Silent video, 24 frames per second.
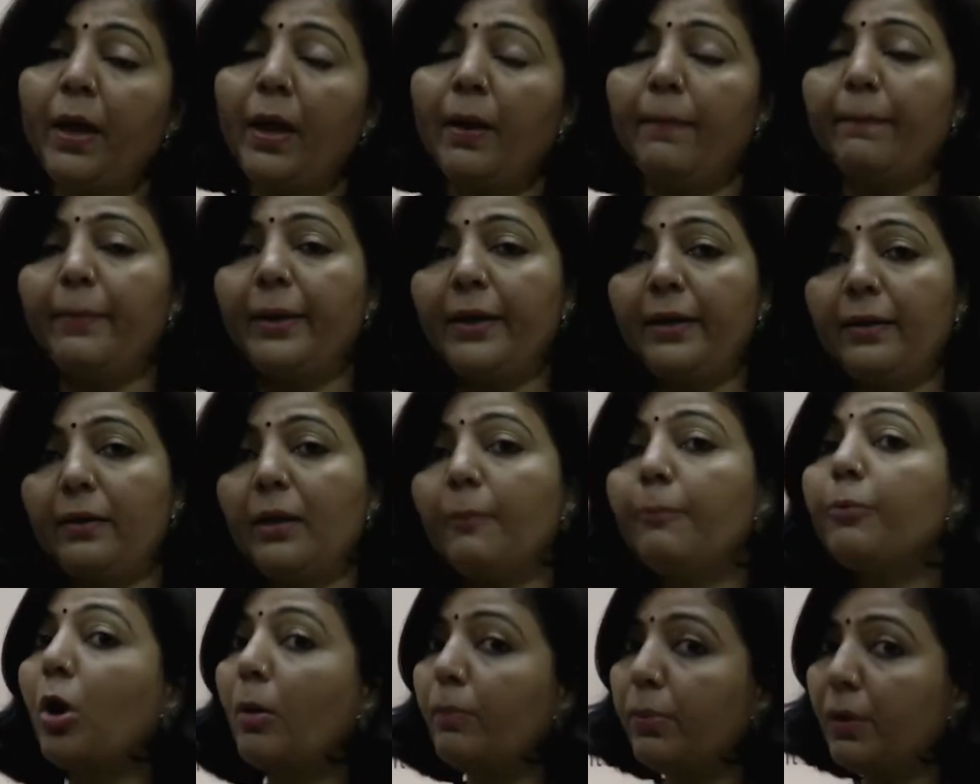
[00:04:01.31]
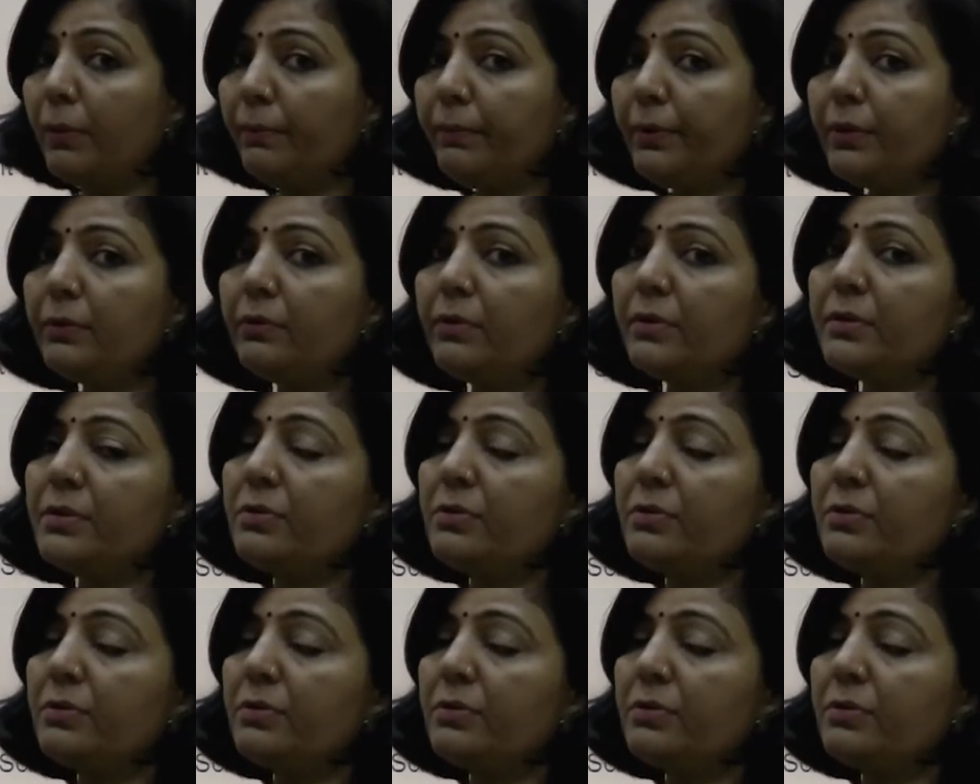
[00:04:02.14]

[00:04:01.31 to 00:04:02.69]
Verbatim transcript: But the problem with this